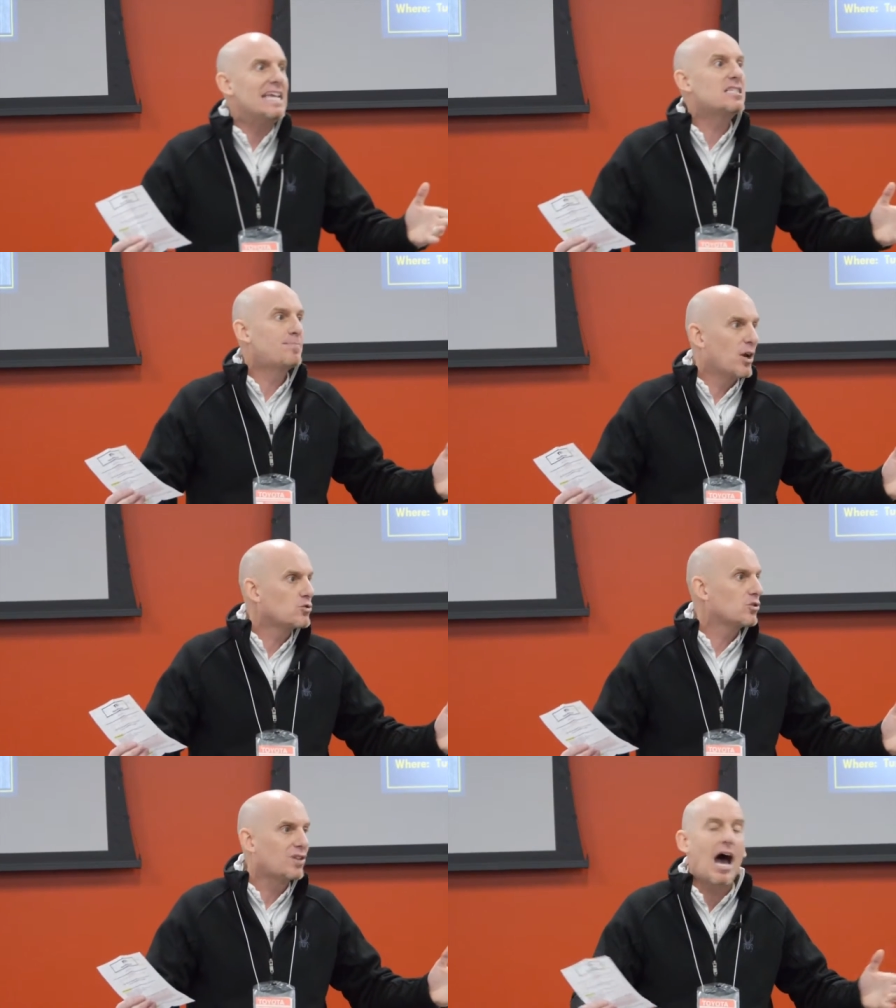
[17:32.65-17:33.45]
a
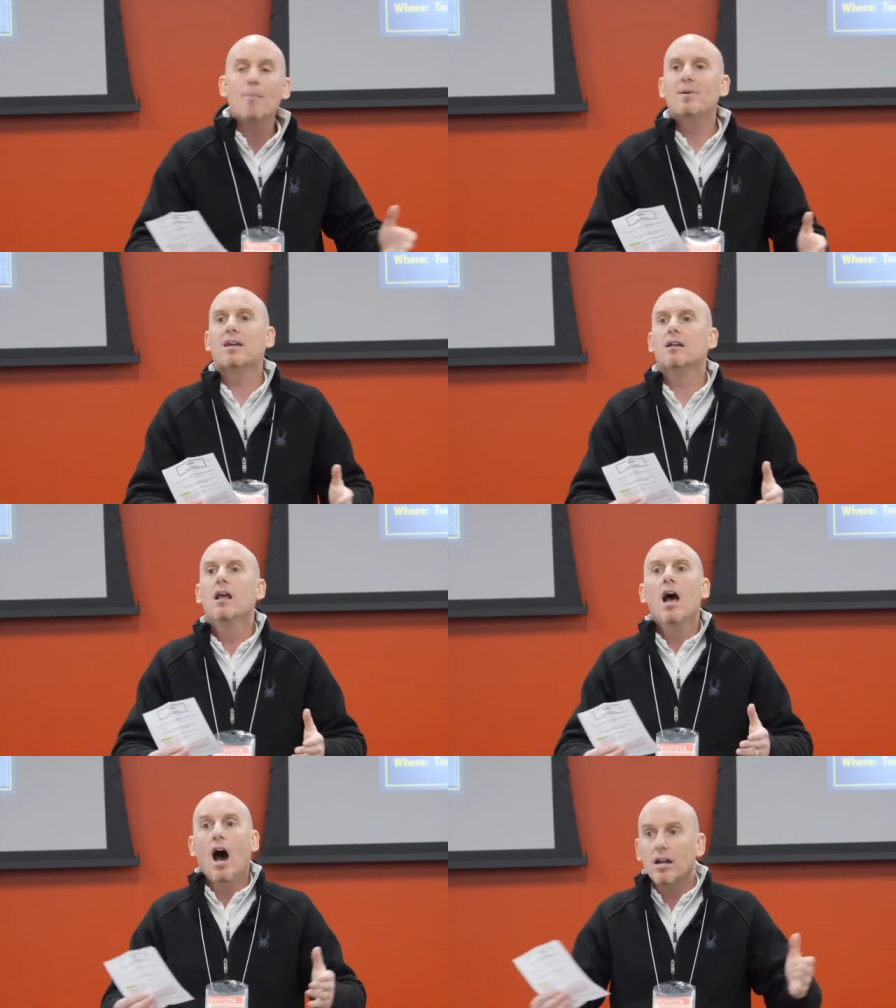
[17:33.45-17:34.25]
spiritual topic, an,
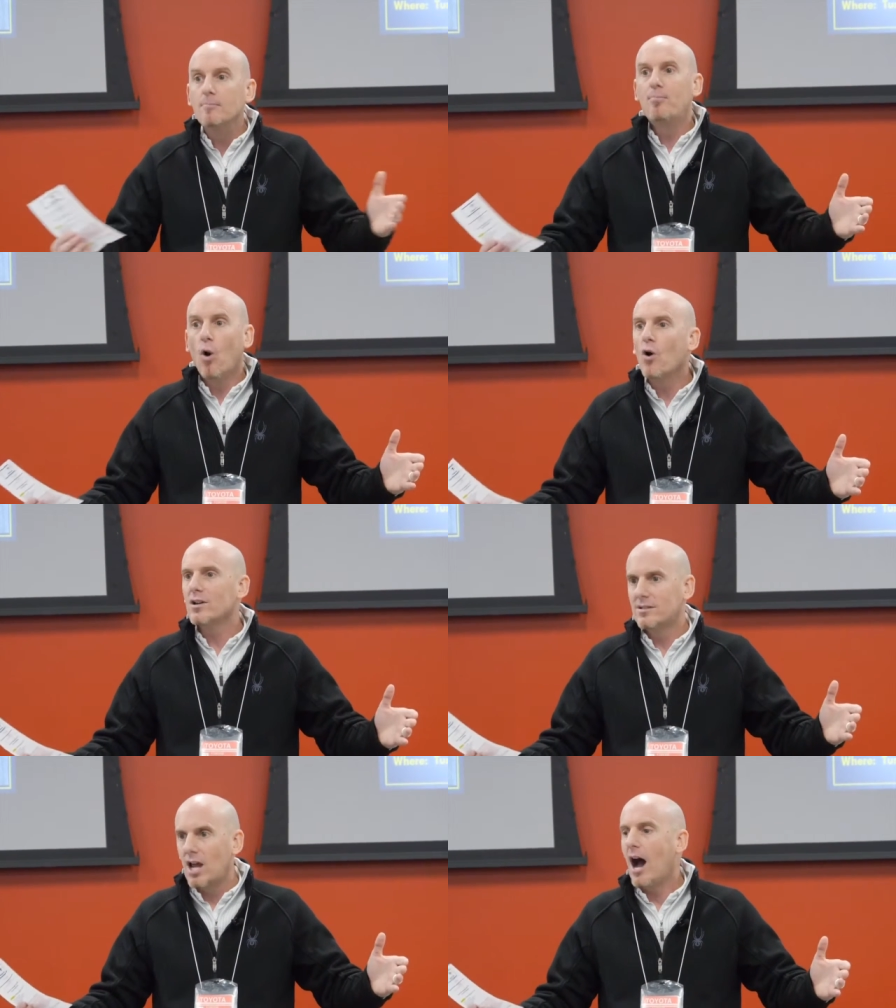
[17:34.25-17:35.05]
an
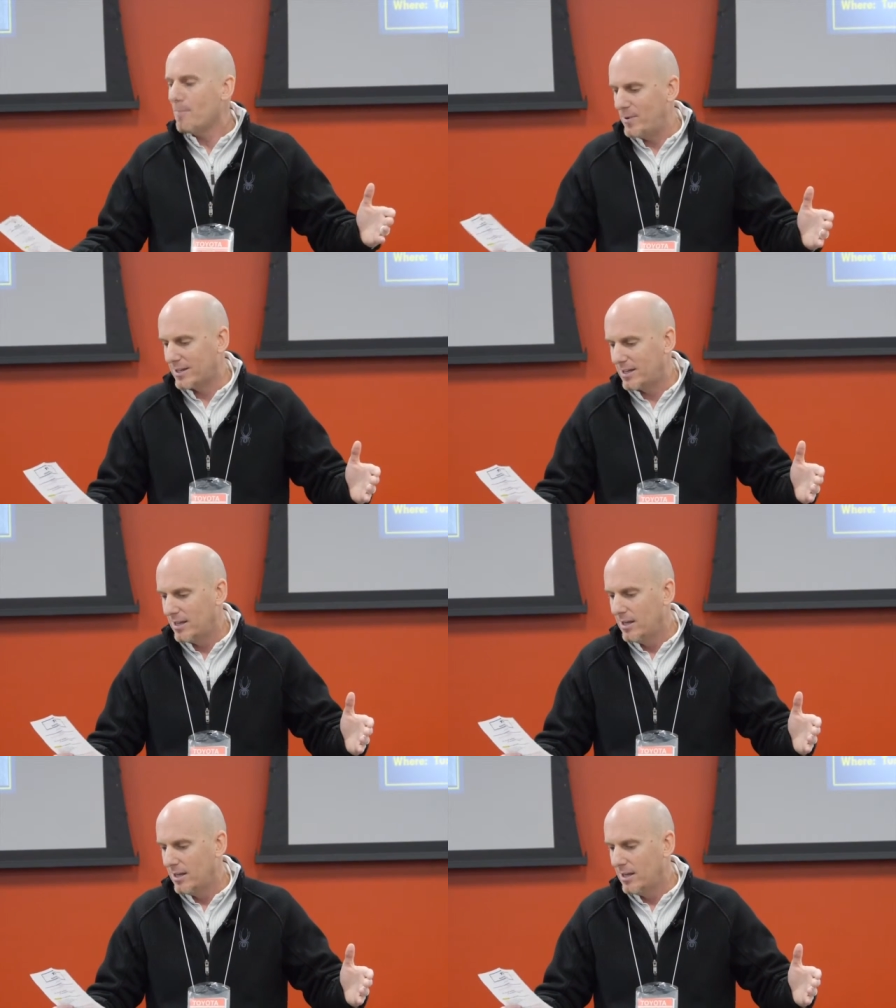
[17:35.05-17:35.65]
important topic.